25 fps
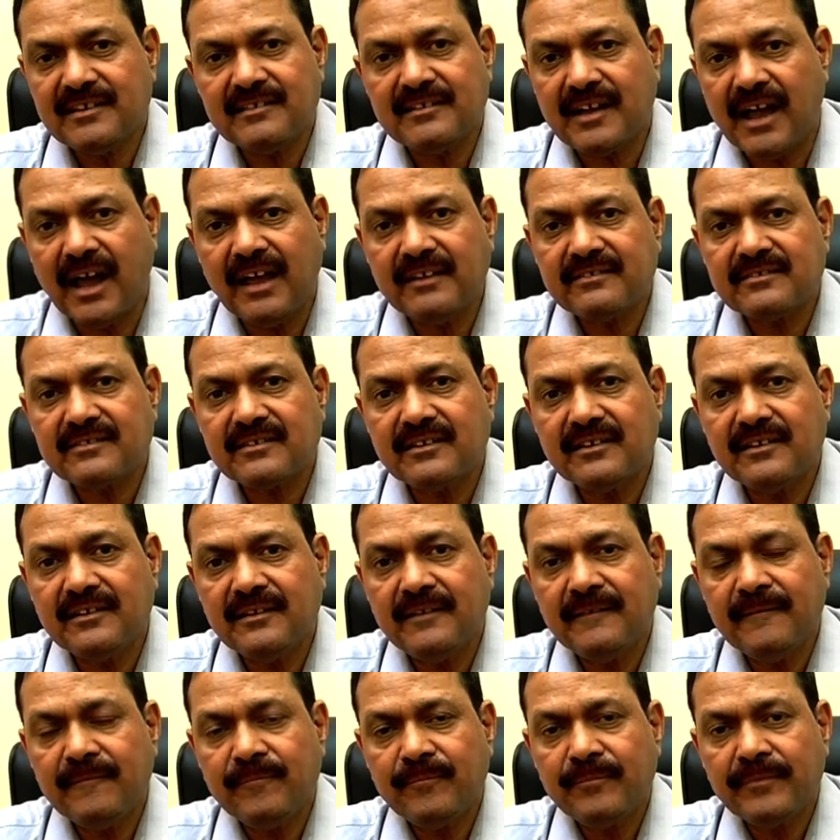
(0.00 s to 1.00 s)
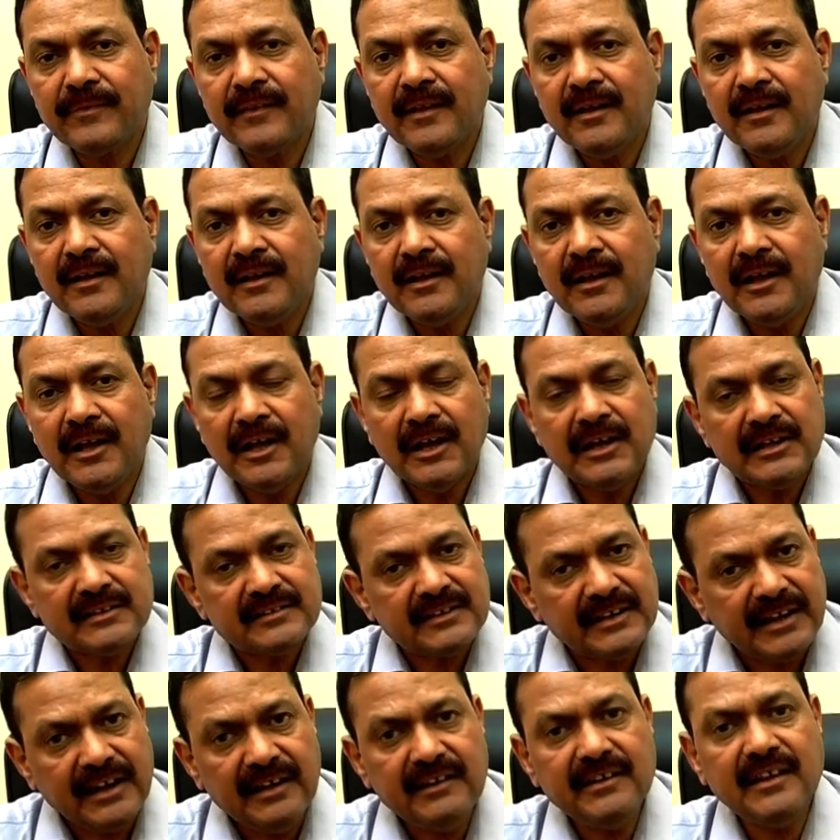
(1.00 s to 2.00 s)
is asked.
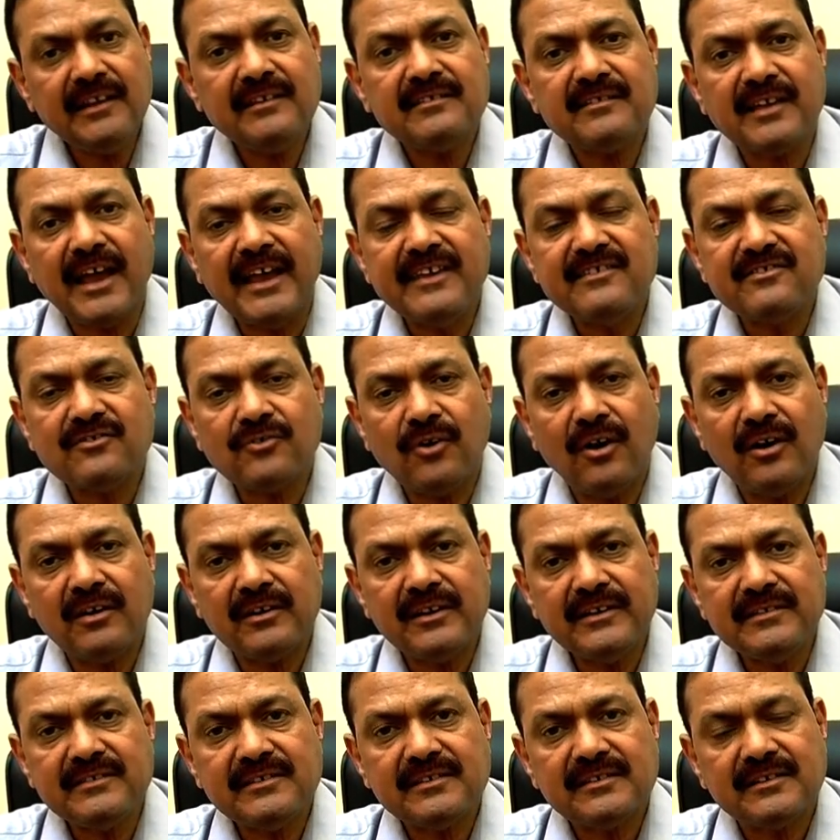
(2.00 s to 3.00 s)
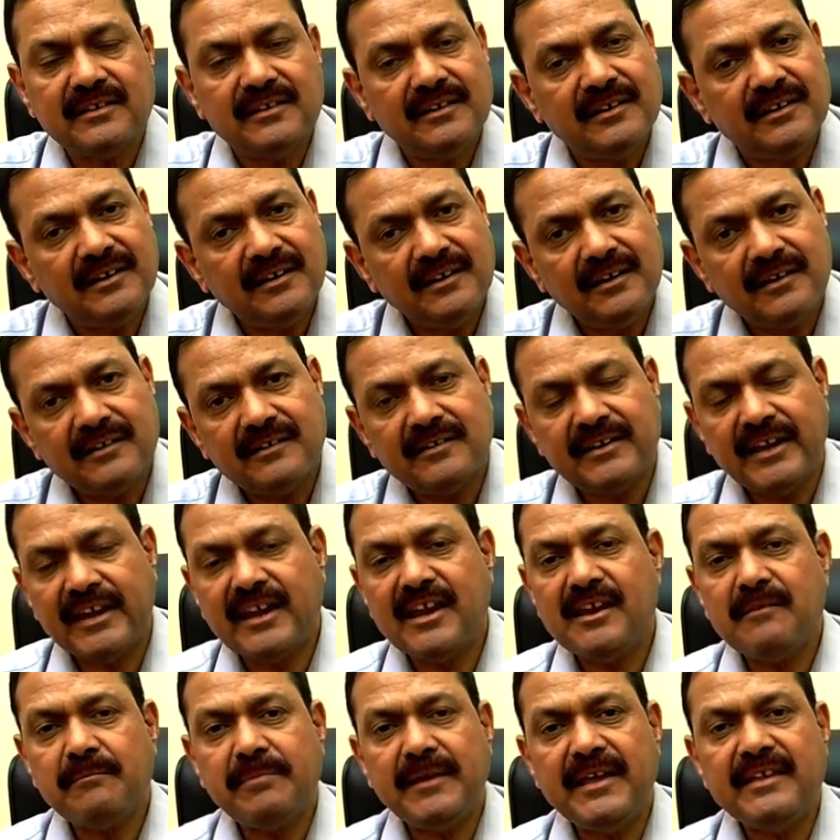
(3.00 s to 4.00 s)
Indian Science Congress
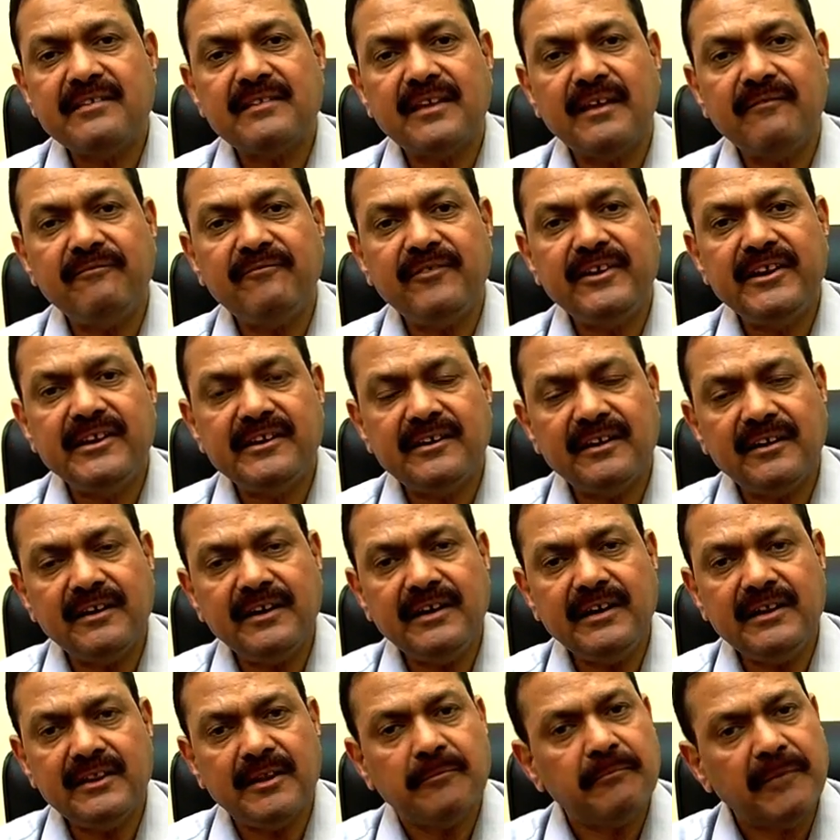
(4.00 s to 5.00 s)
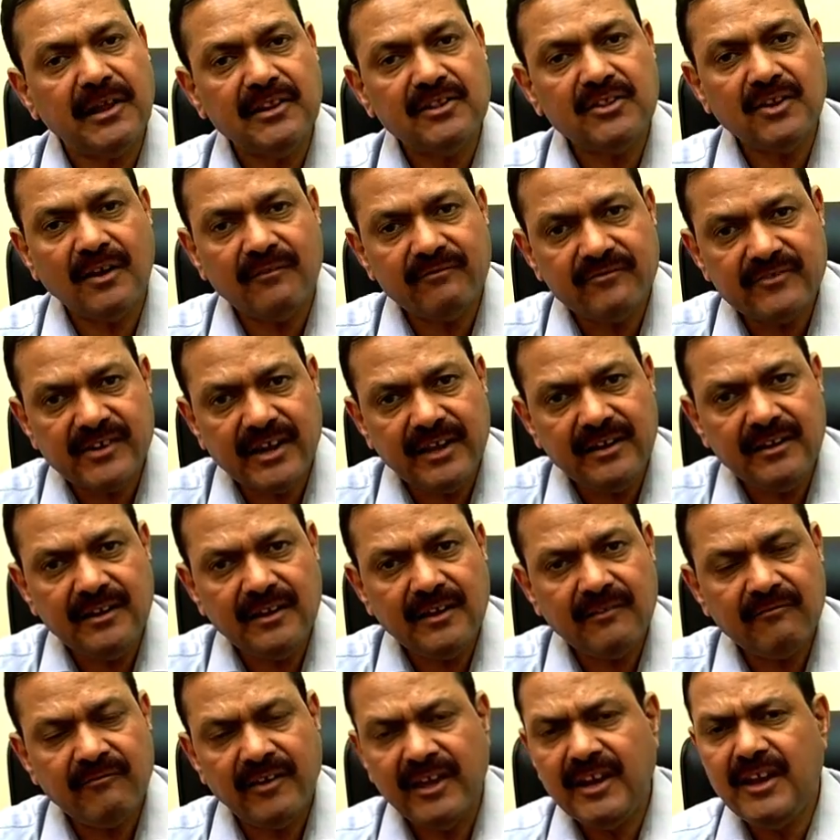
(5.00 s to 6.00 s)
taking place every year in the month of
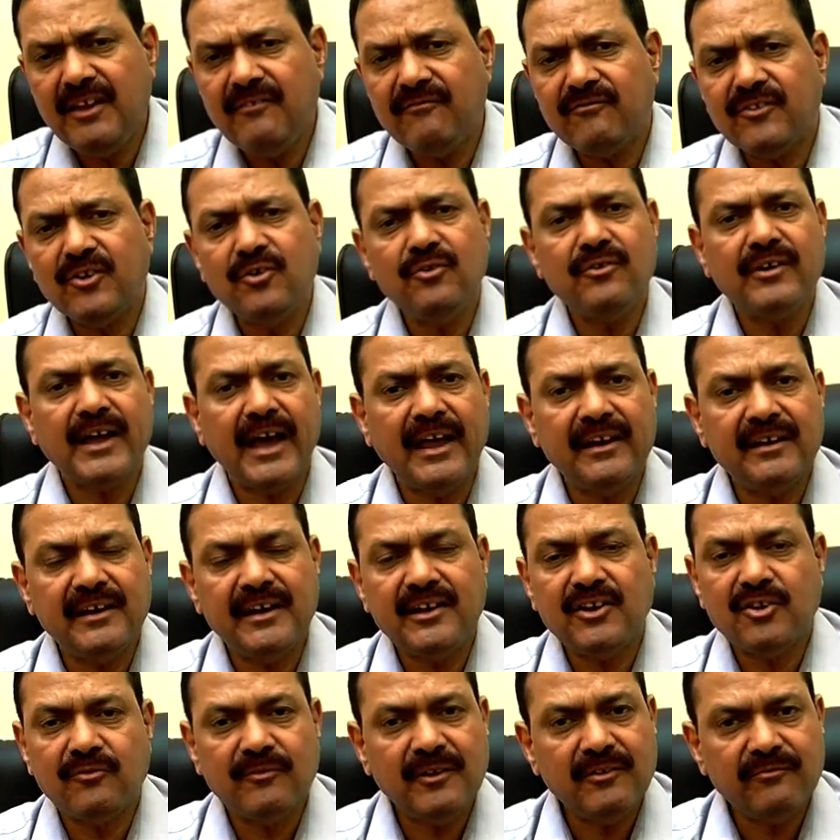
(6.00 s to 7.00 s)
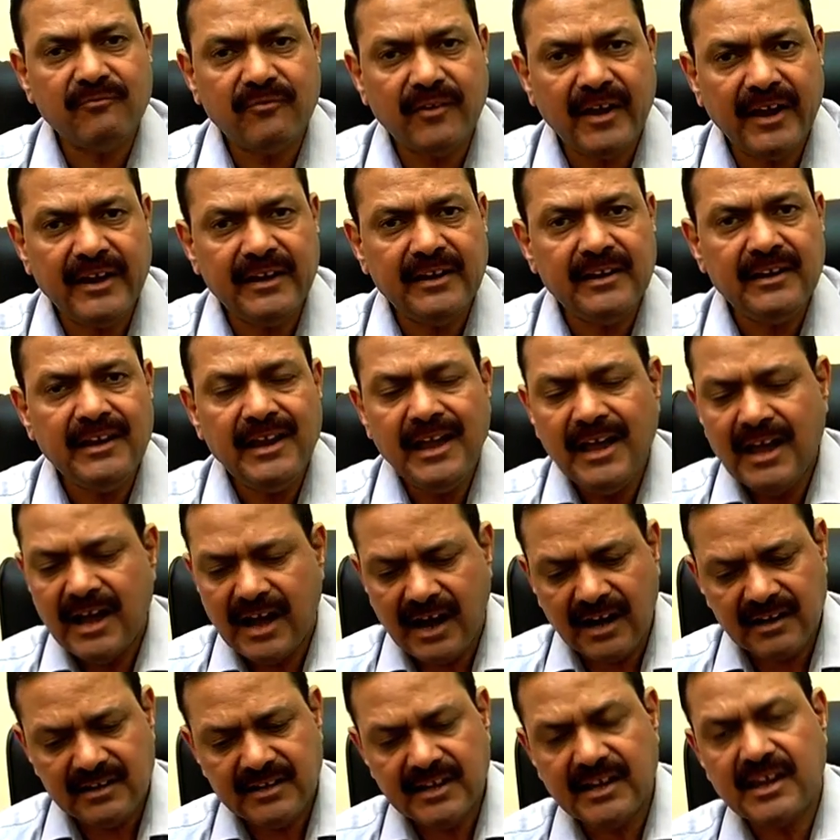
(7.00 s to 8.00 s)
Jan. Very few candidates you will find
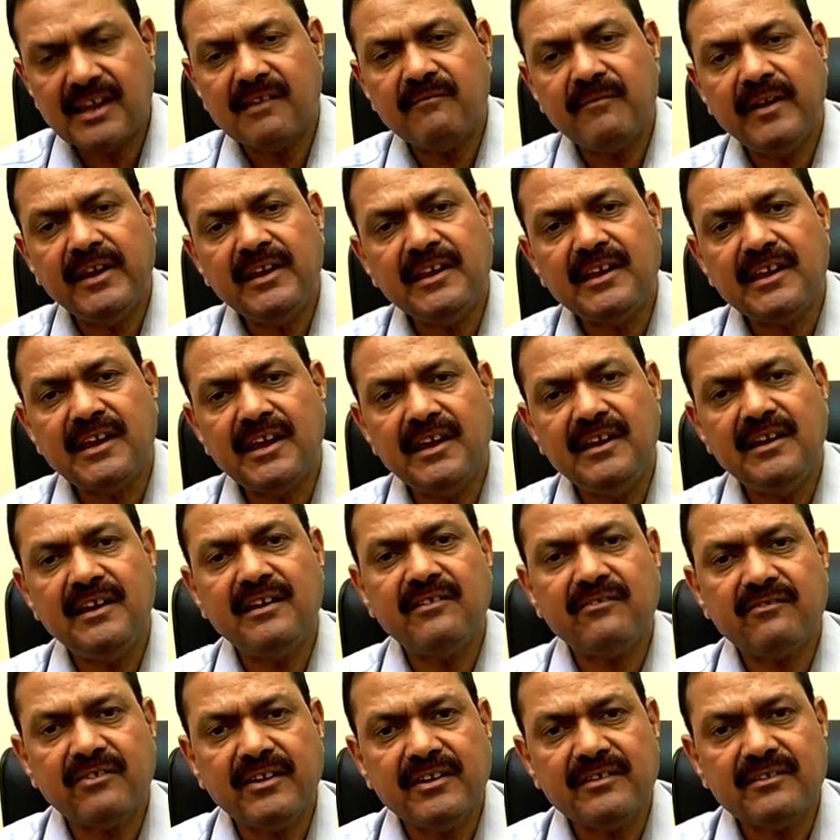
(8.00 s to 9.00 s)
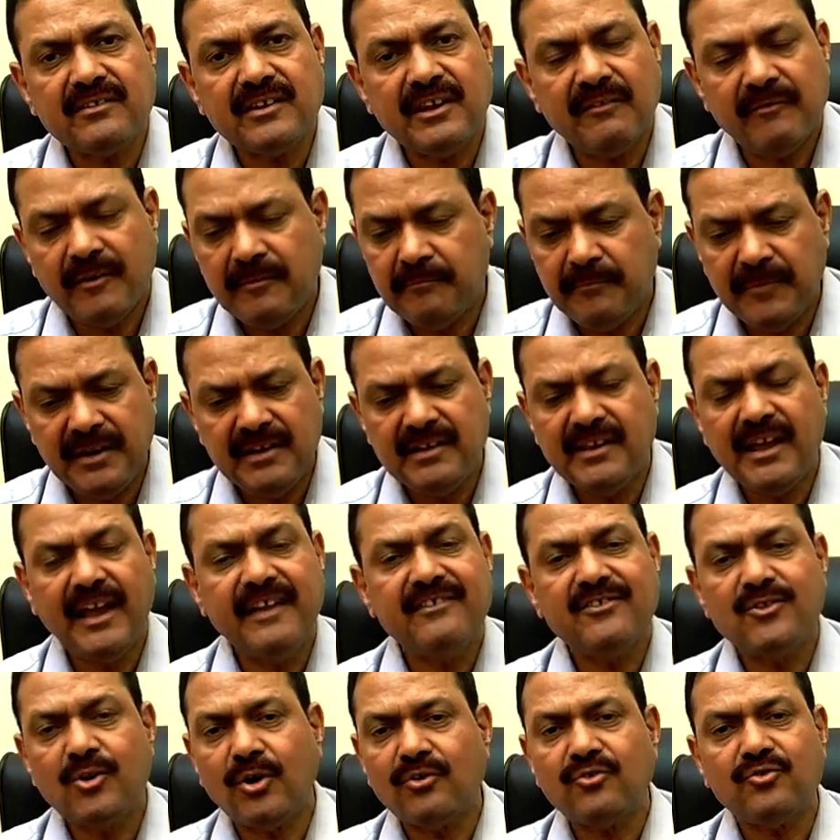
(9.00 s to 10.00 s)
are taking very keen interest. Even media
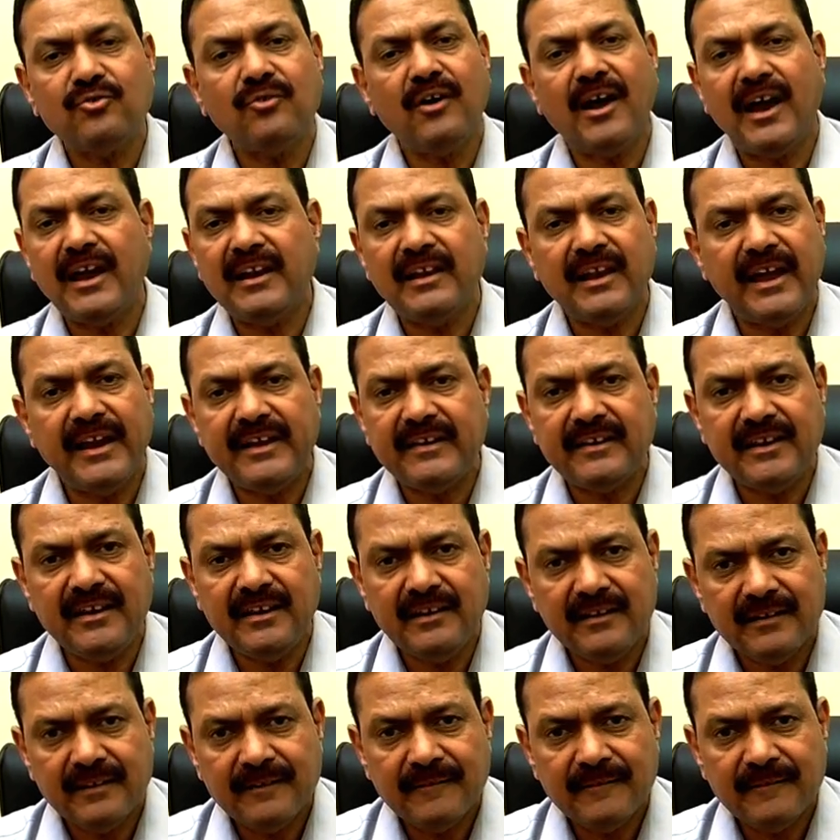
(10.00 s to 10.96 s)
is not so highlighting